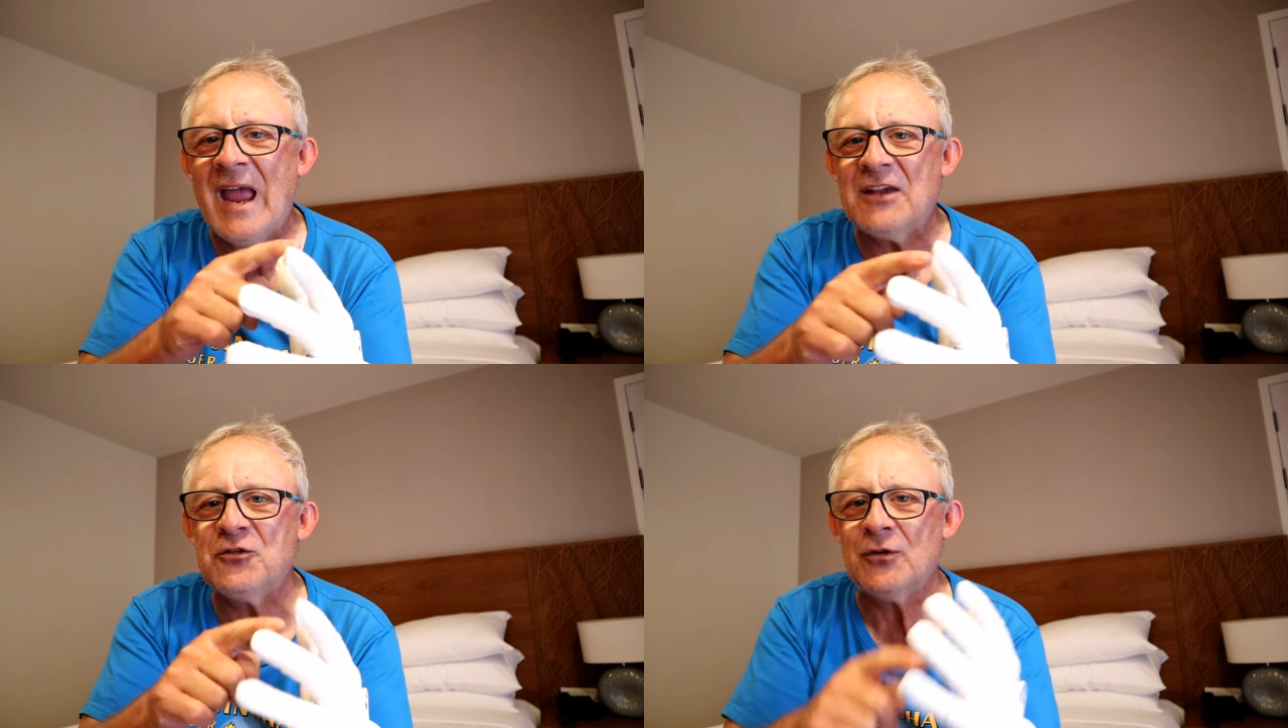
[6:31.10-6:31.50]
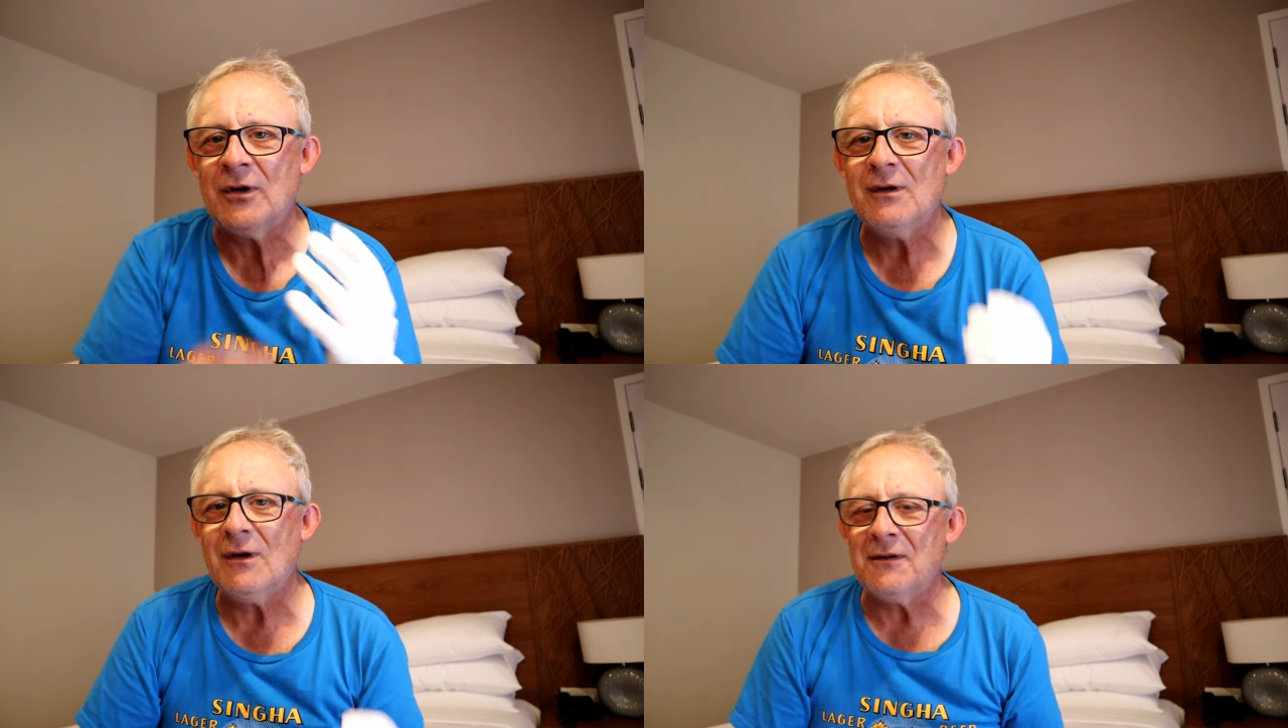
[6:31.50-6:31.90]

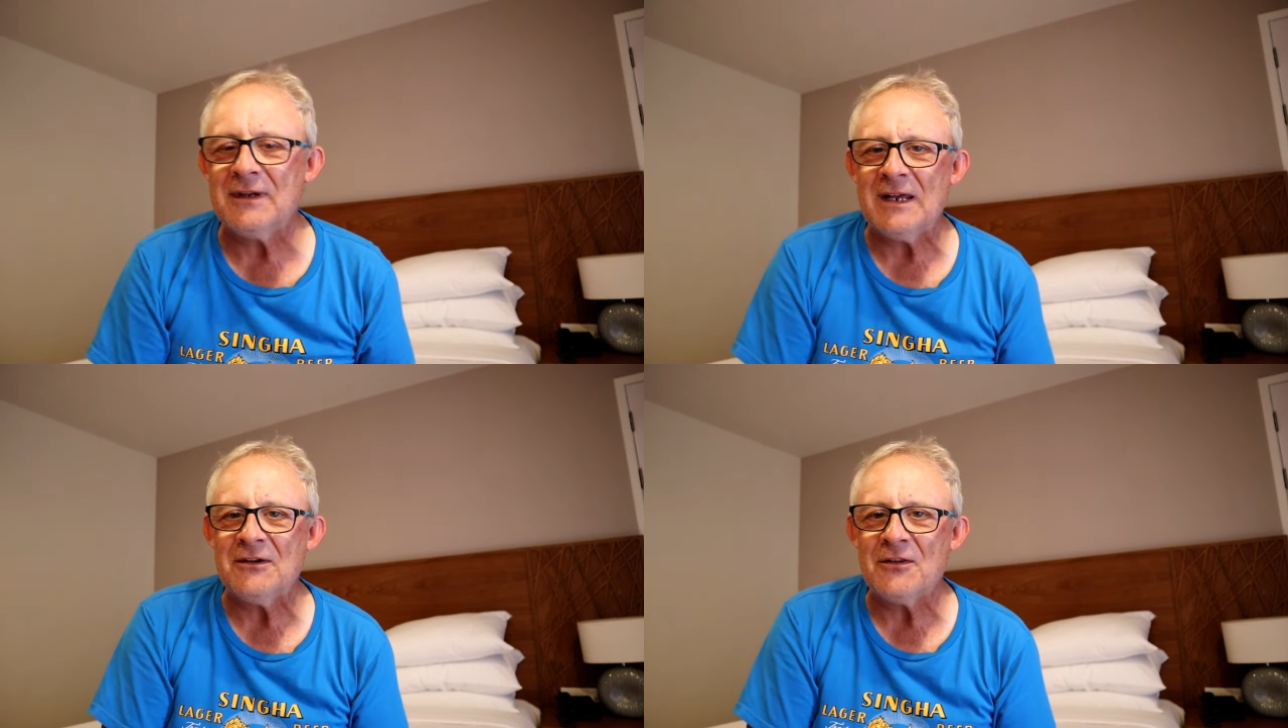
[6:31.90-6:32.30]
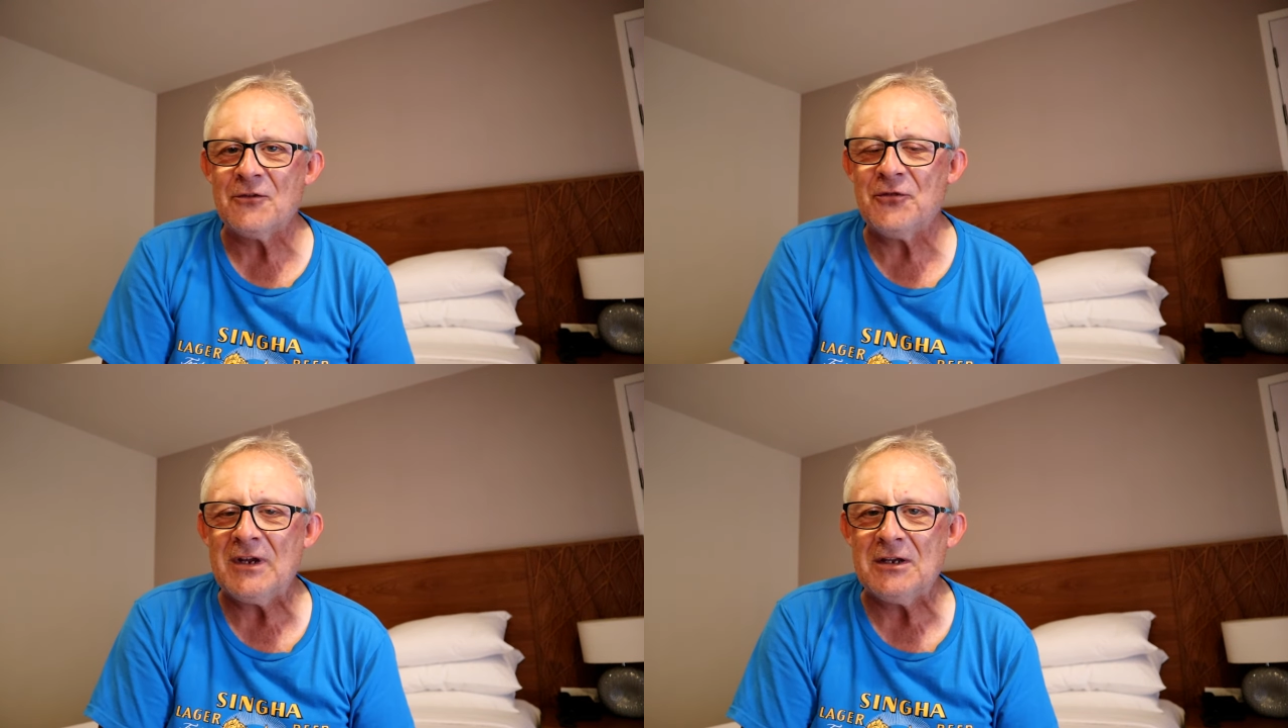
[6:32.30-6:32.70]
extra on the end of
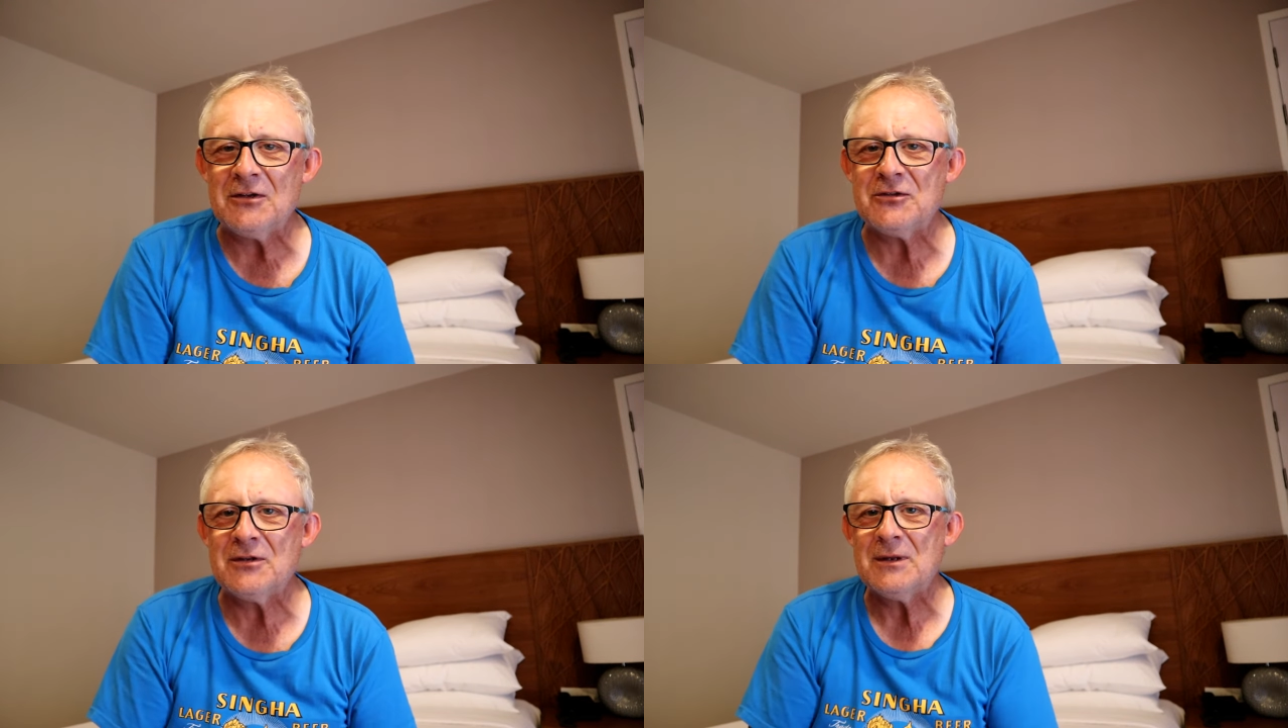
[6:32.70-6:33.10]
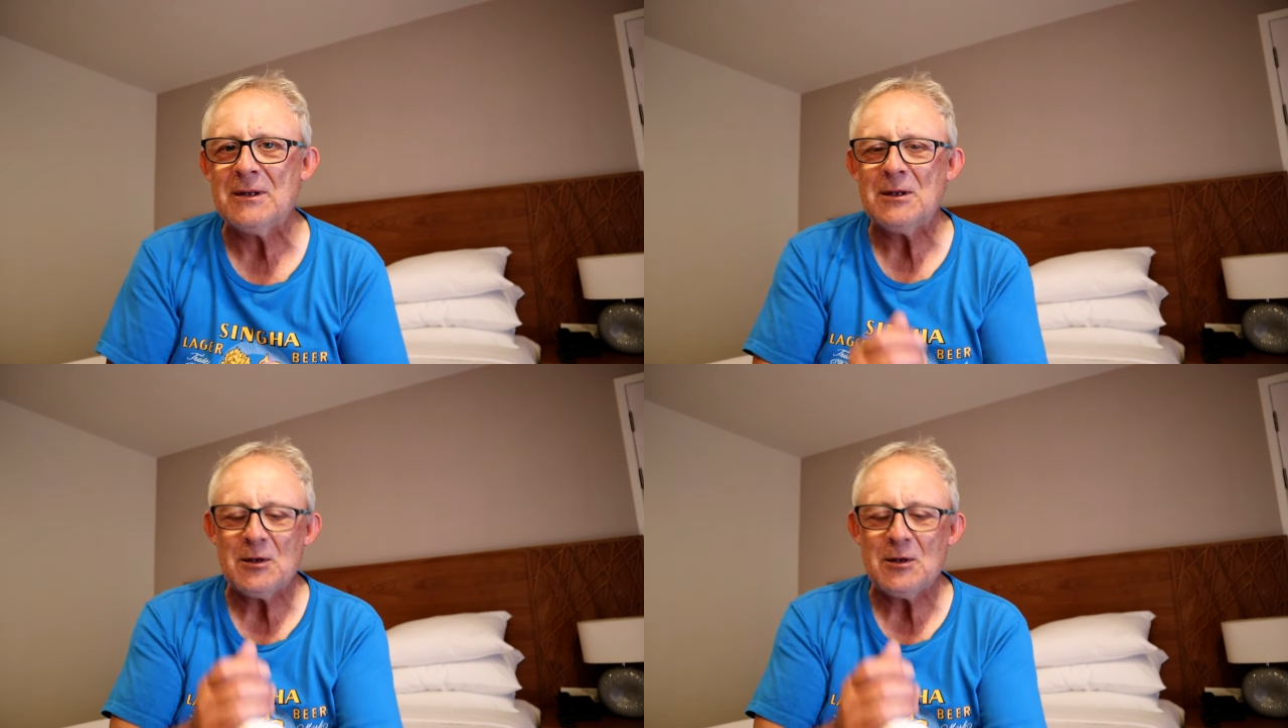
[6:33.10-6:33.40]
the fingers.